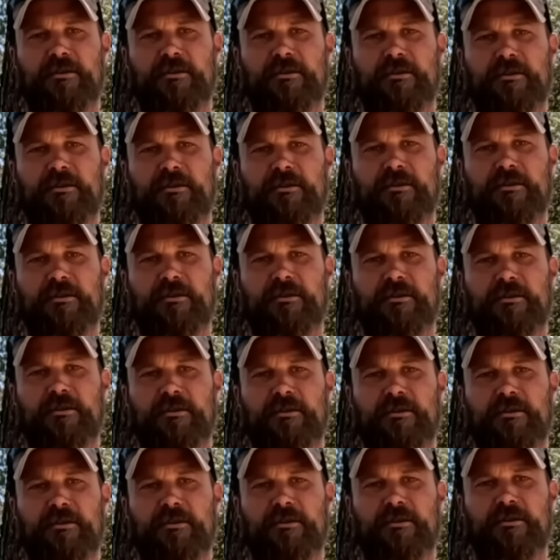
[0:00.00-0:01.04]

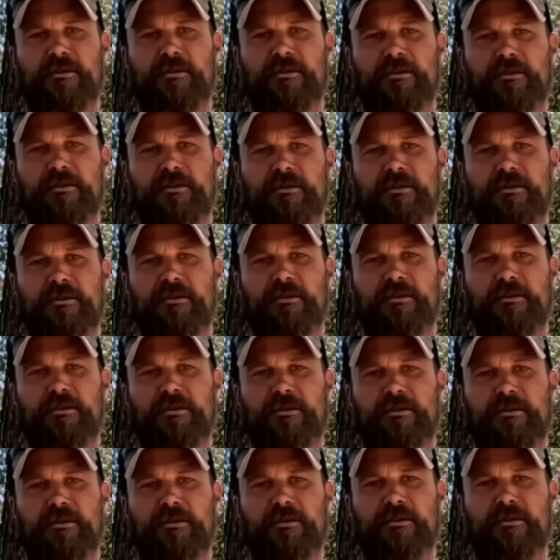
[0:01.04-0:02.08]

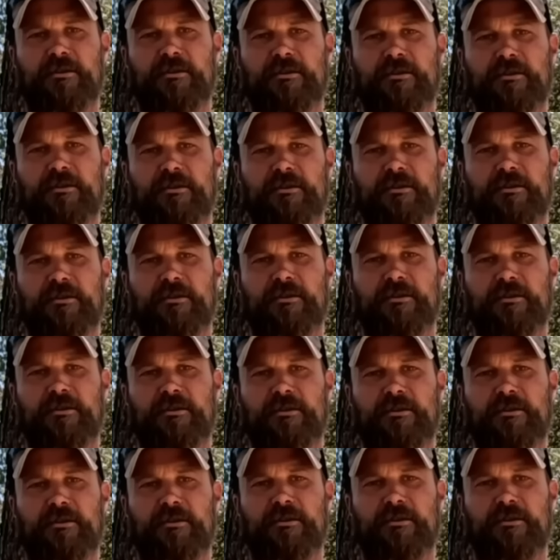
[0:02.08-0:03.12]

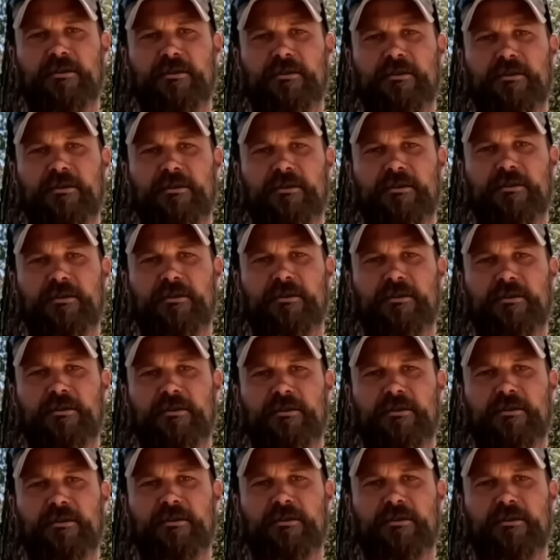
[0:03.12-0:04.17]

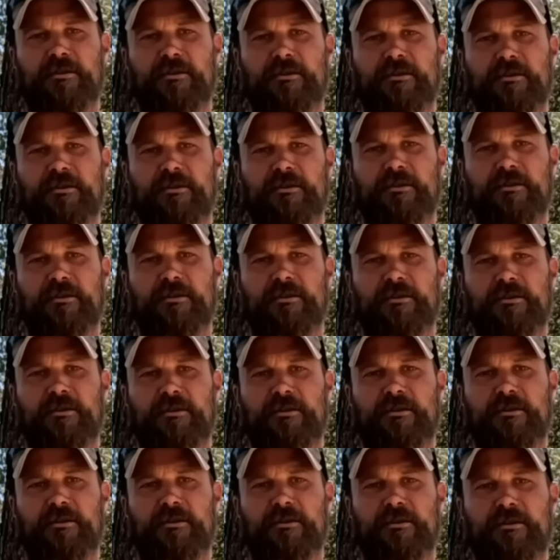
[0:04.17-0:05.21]

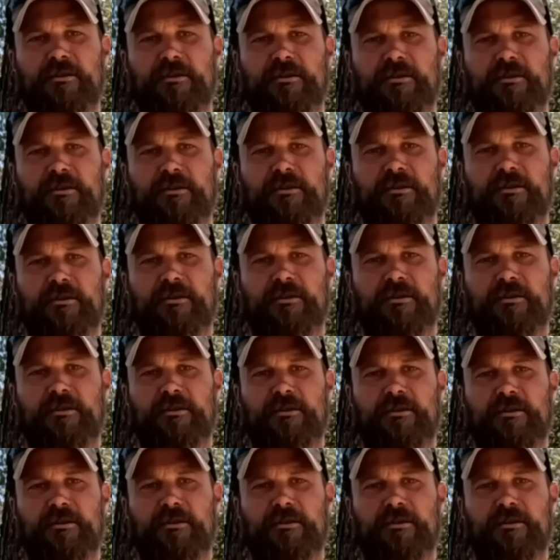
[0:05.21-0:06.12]
The person shown says nothing.